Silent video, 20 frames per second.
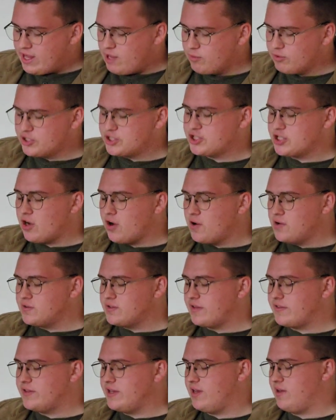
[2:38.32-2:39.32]
it was
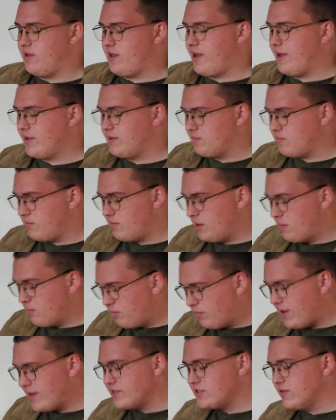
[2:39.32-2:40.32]
shown that the
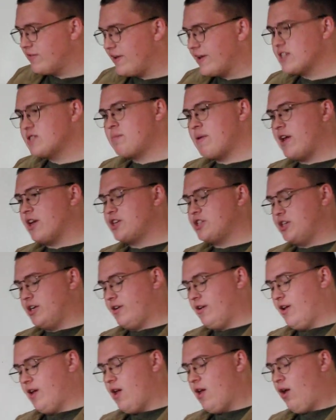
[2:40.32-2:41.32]
impressive
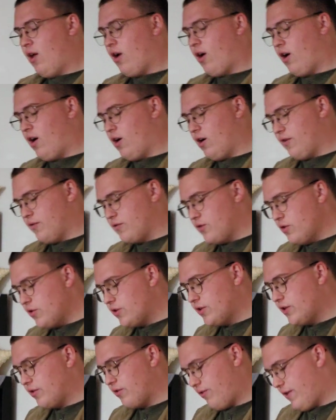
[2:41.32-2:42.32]
expansion of
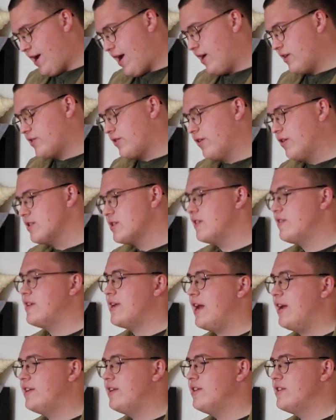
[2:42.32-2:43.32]
nuclear reactors in
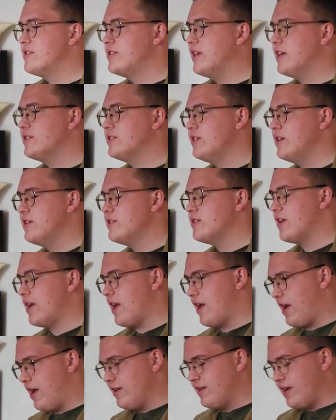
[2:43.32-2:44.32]
the 1960s
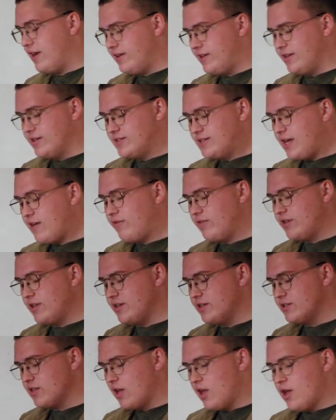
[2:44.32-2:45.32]
and
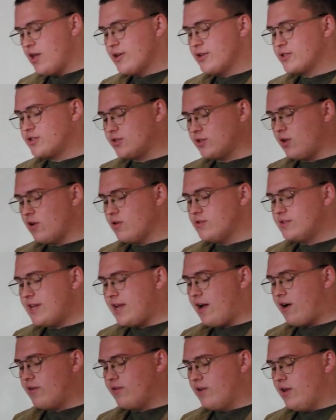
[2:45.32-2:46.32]
1970s slowed
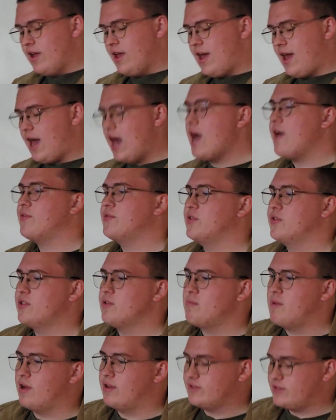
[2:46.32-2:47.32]
down after
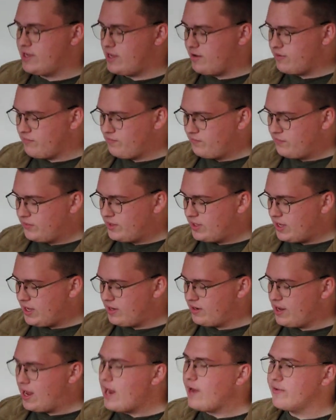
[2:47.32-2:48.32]
the meltdown
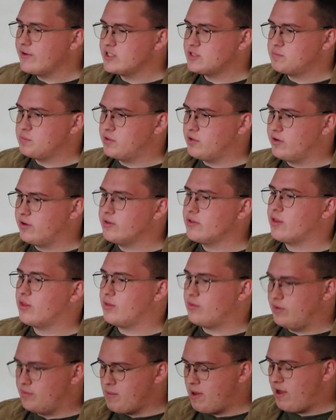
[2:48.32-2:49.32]
in Harrisburg, the
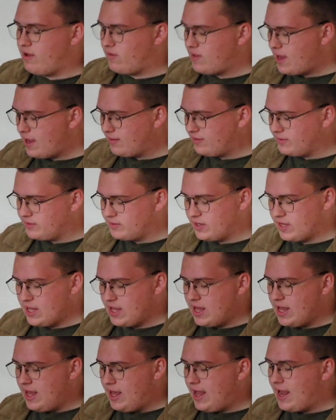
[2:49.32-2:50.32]
3 Mile Island,
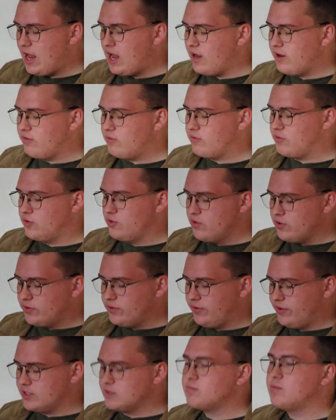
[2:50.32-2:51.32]
and the
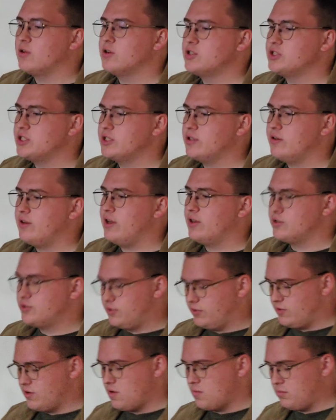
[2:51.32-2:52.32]
nuclear explosion in
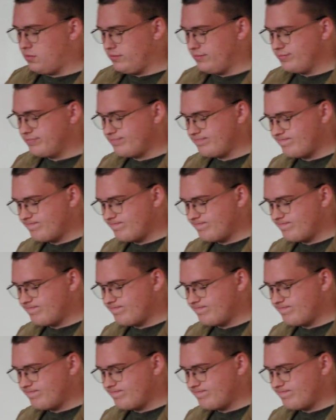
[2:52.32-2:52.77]
Chernobyl.